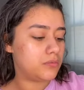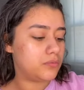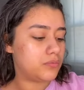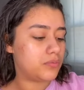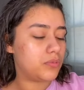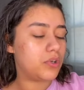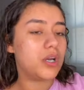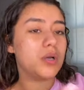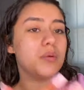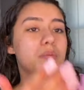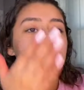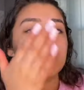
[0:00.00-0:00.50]

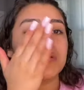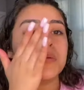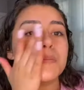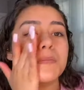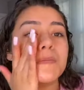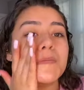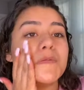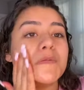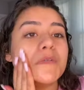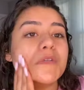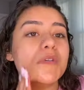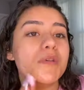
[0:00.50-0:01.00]

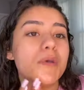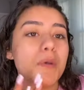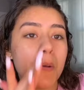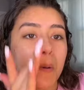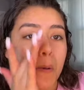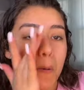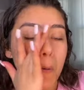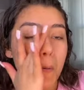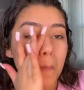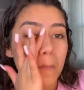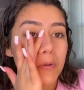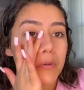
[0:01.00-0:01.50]
problems
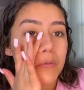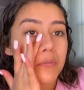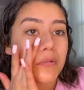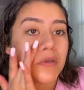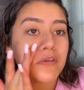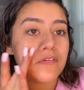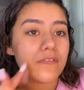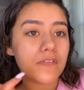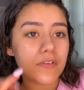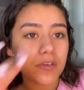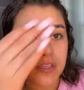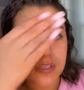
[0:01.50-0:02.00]
with my
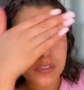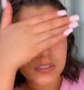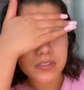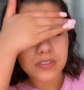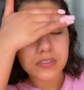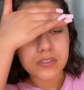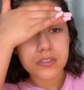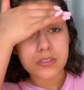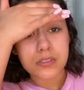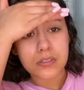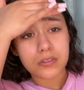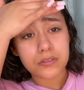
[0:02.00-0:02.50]

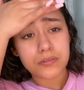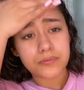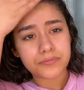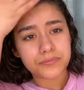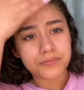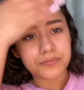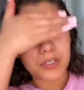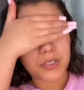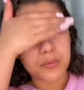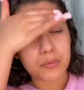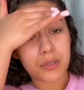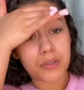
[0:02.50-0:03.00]
face
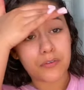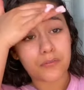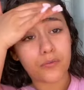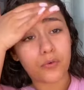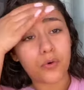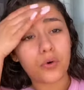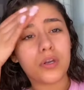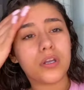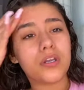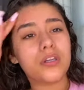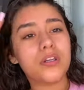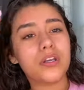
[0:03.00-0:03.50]
and my
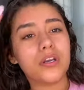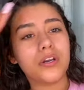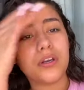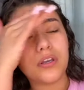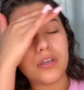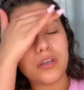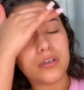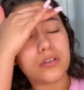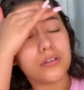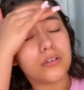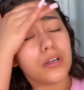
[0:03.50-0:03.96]
forehead area.